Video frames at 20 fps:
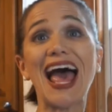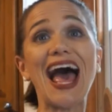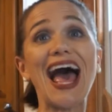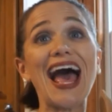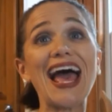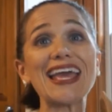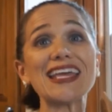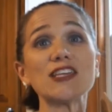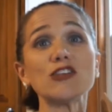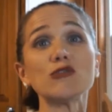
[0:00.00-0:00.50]

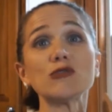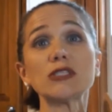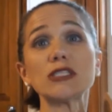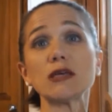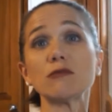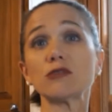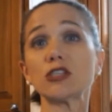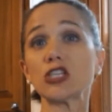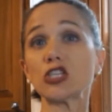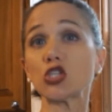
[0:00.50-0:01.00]
I use
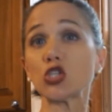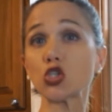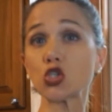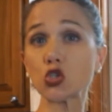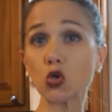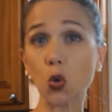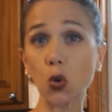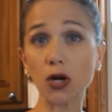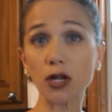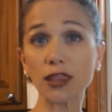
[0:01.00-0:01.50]
them to
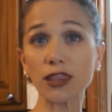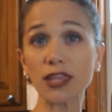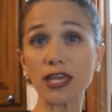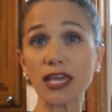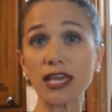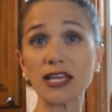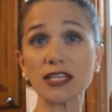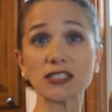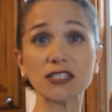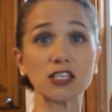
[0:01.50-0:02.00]
store
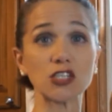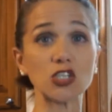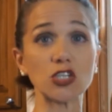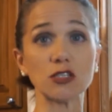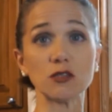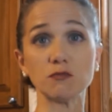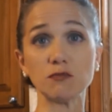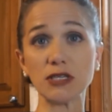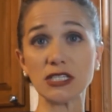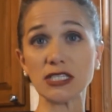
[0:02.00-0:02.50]
things such
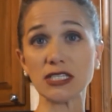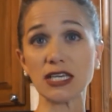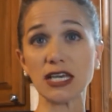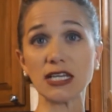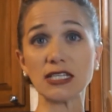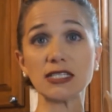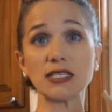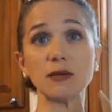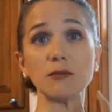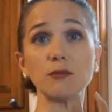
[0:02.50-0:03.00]
as
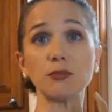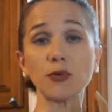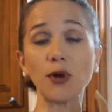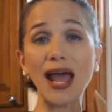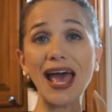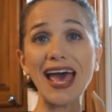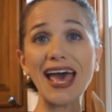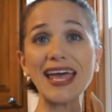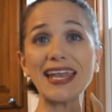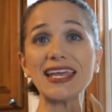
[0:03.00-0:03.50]
biscuits and
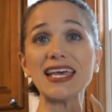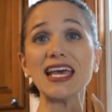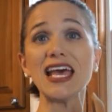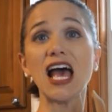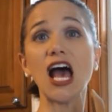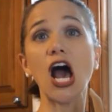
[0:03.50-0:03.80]
bread.